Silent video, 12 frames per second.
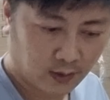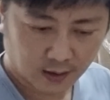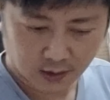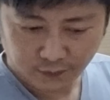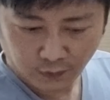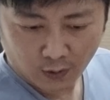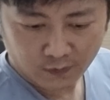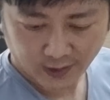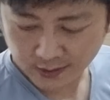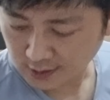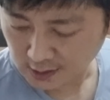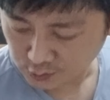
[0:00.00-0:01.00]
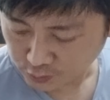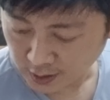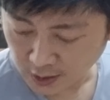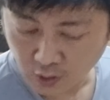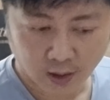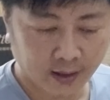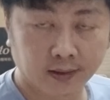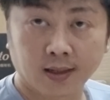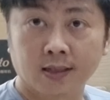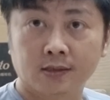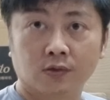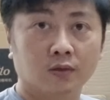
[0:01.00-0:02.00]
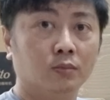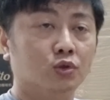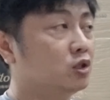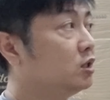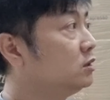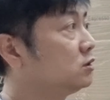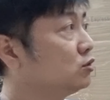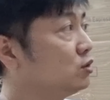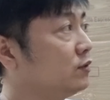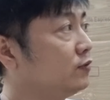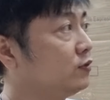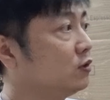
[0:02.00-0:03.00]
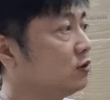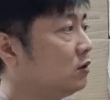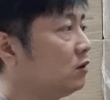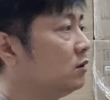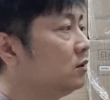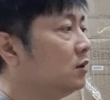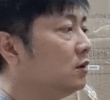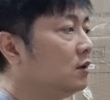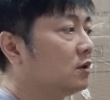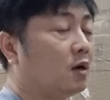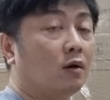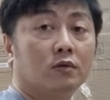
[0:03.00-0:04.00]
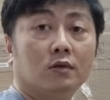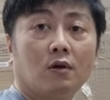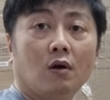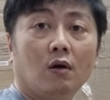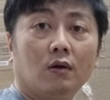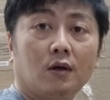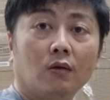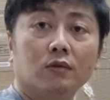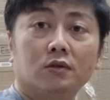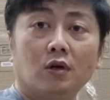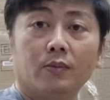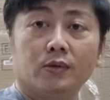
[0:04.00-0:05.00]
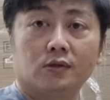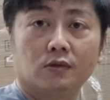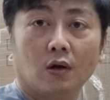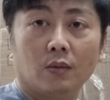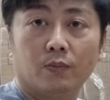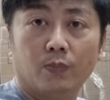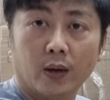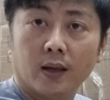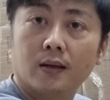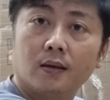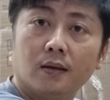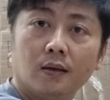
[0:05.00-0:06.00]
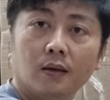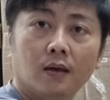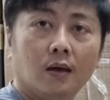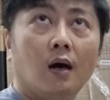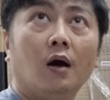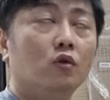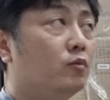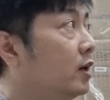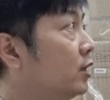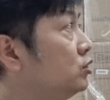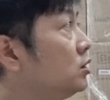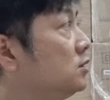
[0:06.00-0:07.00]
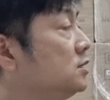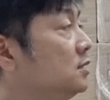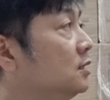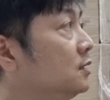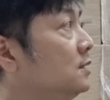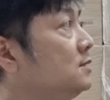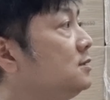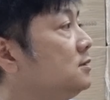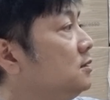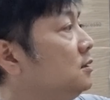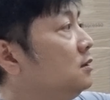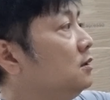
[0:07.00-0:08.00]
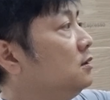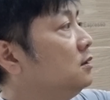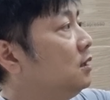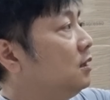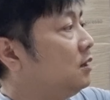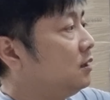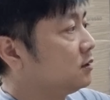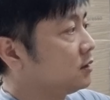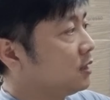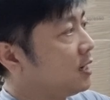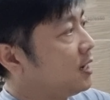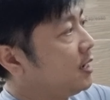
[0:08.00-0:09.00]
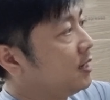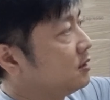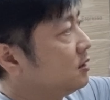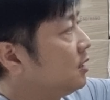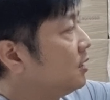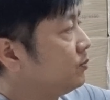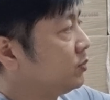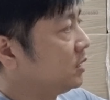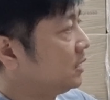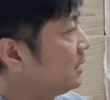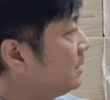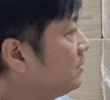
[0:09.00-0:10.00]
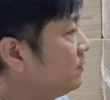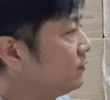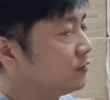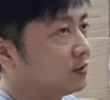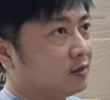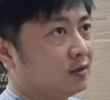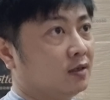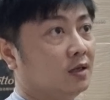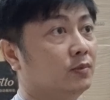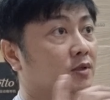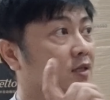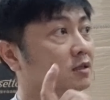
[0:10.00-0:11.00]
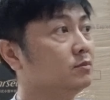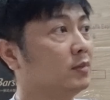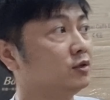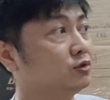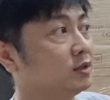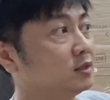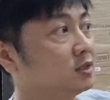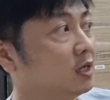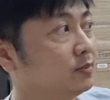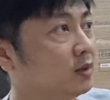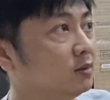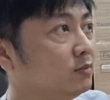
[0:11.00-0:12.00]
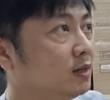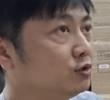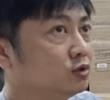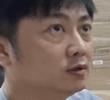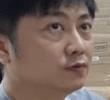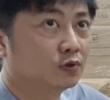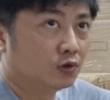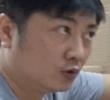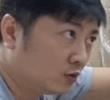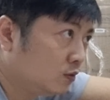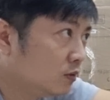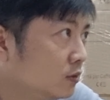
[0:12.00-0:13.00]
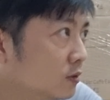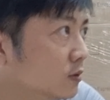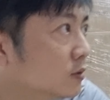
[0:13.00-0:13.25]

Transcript: Right, the form factor is really quite nice on the machine, so if your counter countertop is not big, uh, you may actually consider this. Uh, the height, I believe, uh, let me take the measuring tape and measure for you.